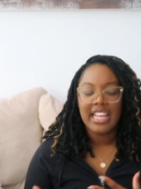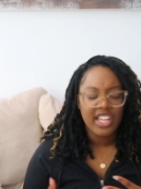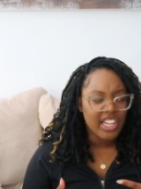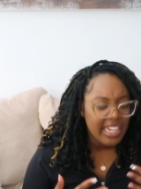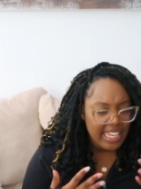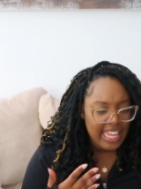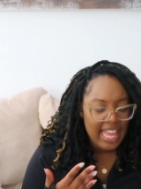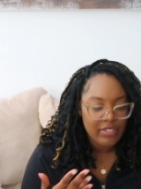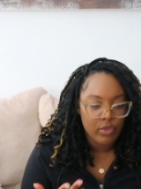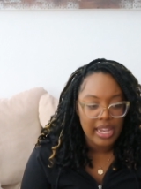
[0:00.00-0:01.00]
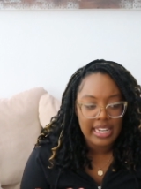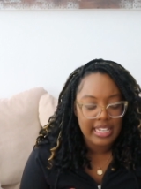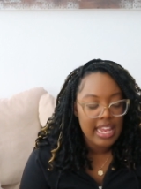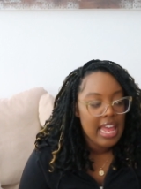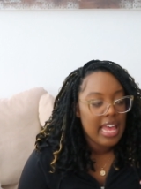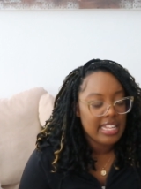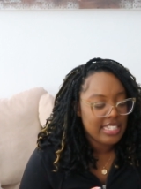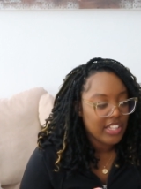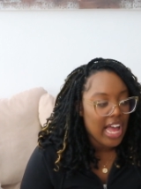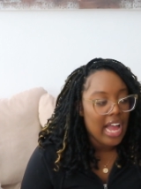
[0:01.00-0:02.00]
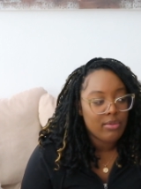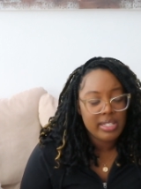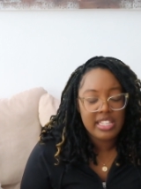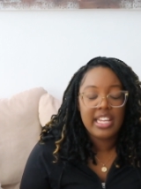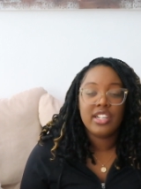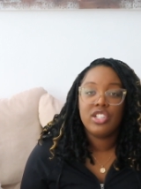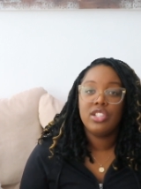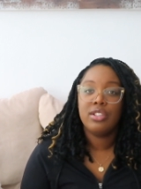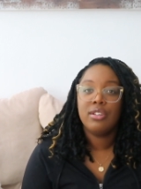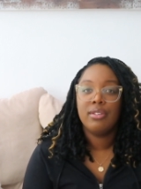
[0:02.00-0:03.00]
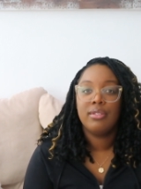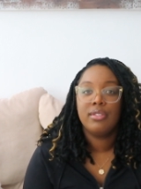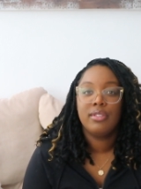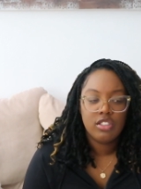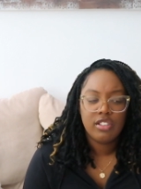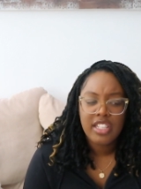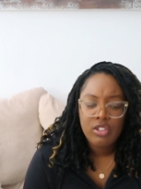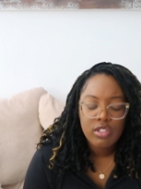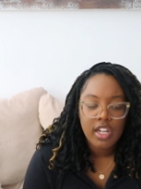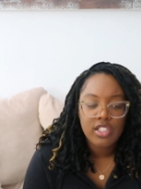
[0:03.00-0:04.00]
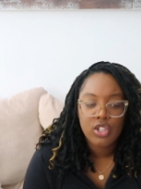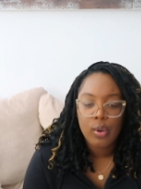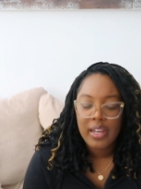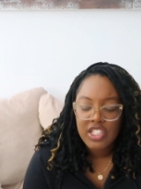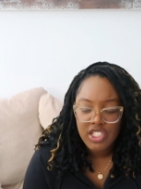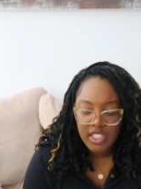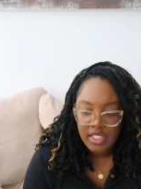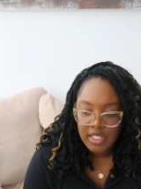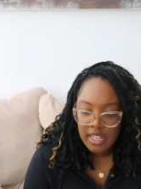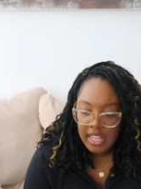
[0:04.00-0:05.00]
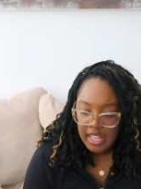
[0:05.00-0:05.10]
couldn't he have waited until i was there too so then you start to question